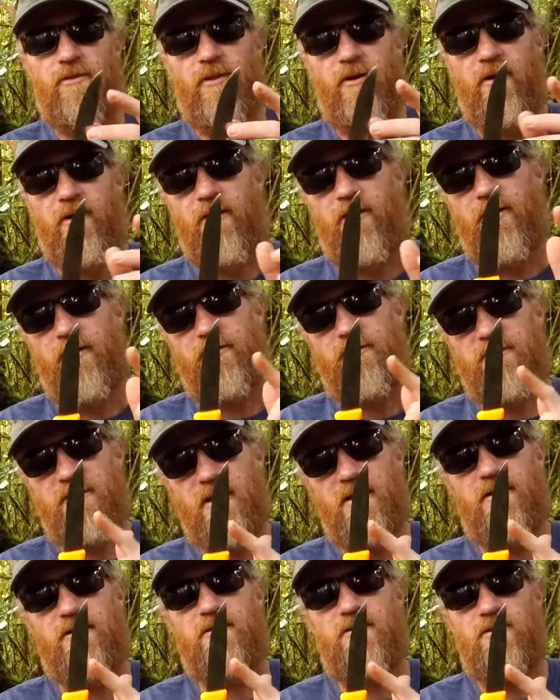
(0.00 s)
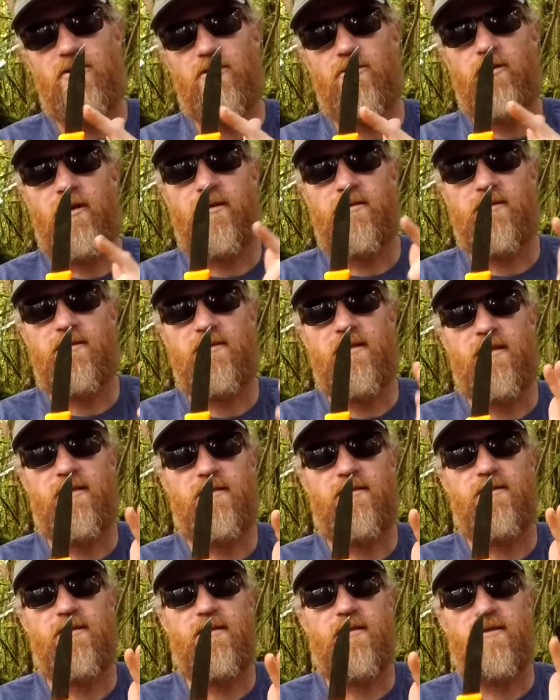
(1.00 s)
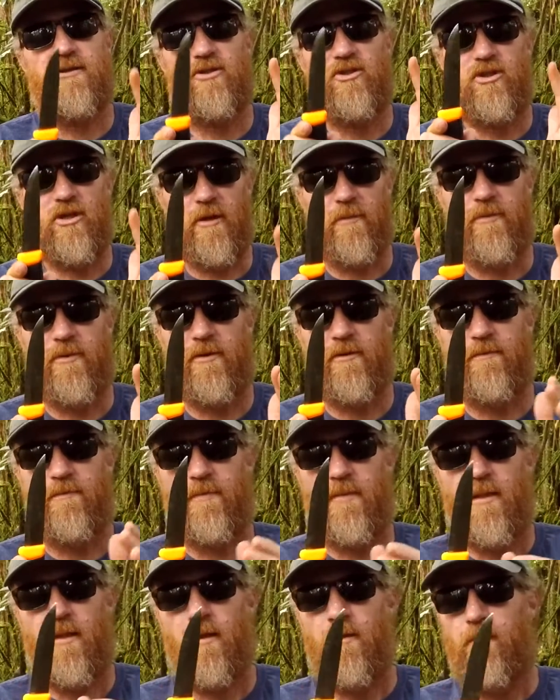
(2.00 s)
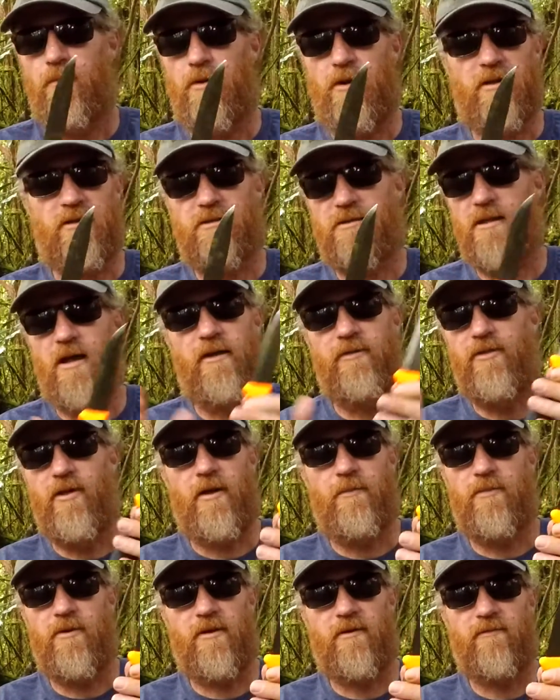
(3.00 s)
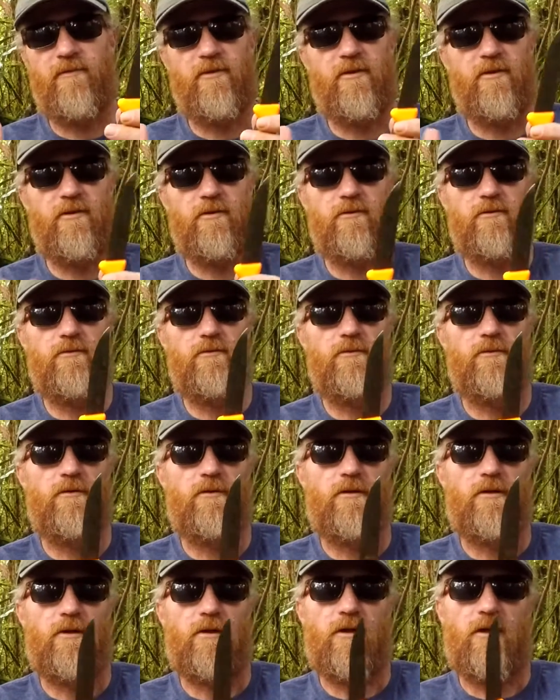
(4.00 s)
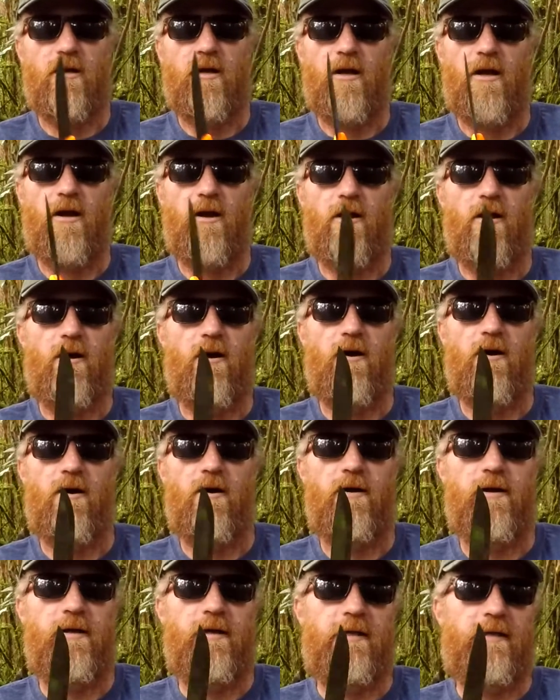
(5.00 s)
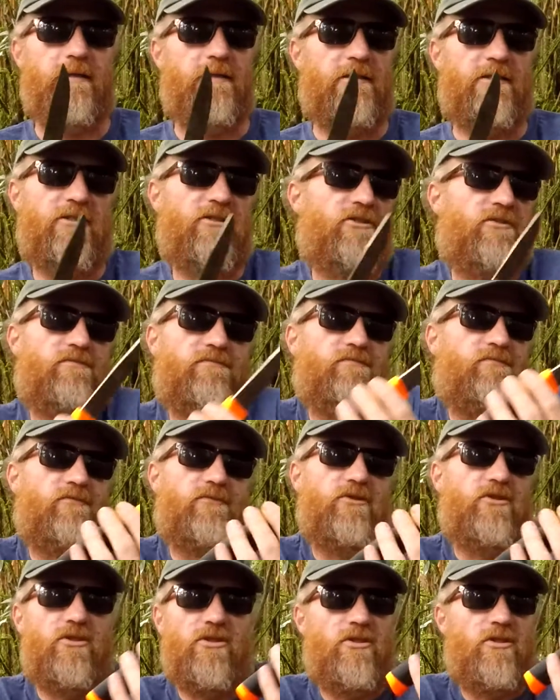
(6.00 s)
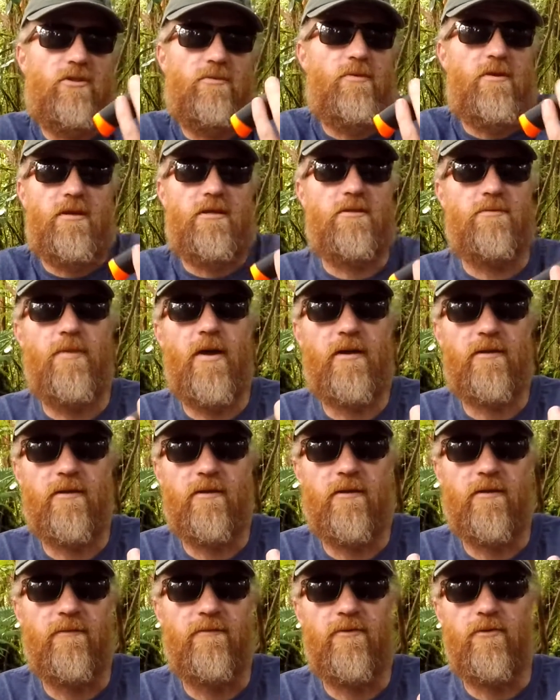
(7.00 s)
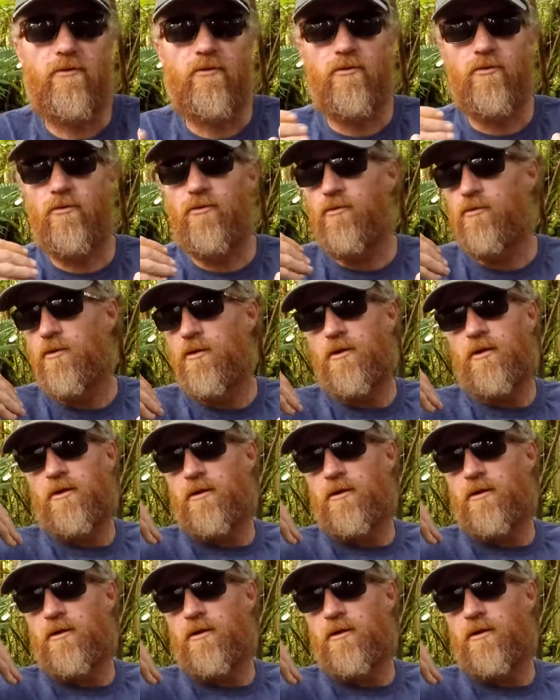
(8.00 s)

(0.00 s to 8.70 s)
The stainless steel has a tendency to chip, but it's not that big of a deal. It's just to be expected. If you